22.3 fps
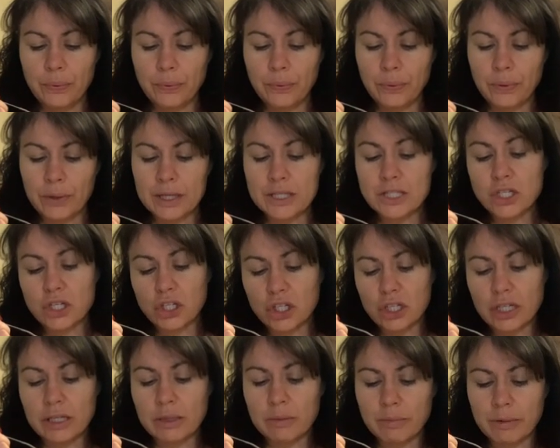It's
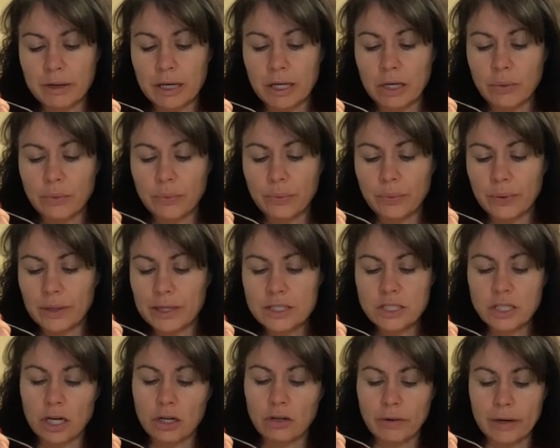good, but
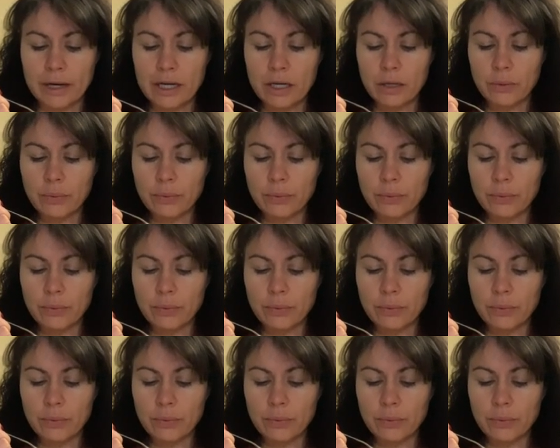it's not great.